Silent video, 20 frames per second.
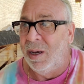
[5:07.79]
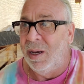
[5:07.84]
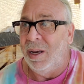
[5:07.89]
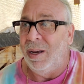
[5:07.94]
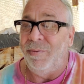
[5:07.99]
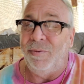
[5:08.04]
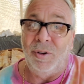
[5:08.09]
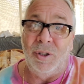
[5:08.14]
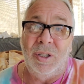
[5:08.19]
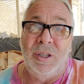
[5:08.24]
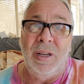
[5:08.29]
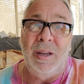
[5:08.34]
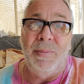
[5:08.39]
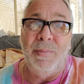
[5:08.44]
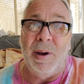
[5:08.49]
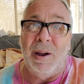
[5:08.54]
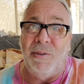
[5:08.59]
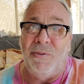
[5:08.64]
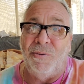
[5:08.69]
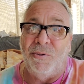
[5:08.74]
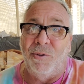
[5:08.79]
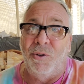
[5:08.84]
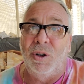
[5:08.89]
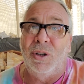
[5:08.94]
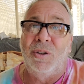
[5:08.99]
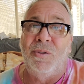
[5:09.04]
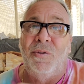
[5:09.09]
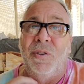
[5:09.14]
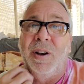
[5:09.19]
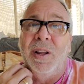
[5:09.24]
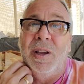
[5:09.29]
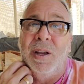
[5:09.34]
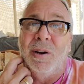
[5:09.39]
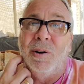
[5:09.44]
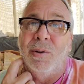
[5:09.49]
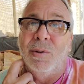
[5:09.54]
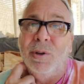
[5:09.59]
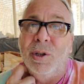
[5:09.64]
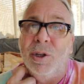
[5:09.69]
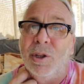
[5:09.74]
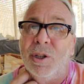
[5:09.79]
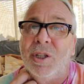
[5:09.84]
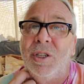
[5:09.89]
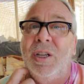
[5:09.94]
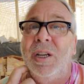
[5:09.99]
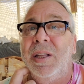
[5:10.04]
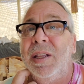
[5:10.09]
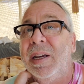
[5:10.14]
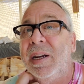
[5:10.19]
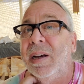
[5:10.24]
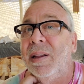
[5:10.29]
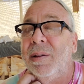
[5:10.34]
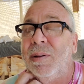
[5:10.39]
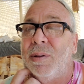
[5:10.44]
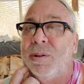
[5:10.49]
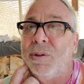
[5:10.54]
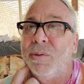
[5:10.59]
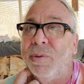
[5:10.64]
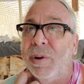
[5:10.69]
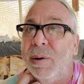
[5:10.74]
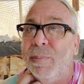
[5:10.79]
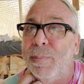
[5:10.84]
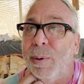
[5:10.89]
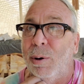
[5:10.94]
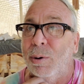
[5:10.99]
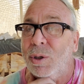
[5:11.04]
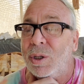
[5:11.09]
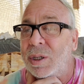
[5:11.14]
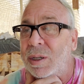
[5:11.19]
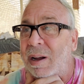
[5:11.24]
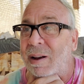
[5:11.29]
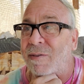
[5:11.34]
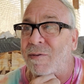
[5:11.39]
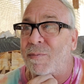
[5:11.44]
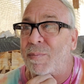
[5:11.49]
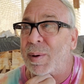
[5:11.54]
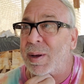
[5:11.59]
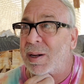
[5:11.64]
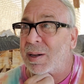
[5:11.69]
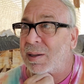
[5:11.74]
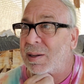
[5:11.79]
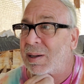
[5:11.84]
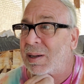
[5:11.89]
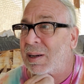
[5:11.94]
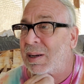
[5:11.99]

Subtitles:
If you've seen my first video, you'd see the other three boats that I've built.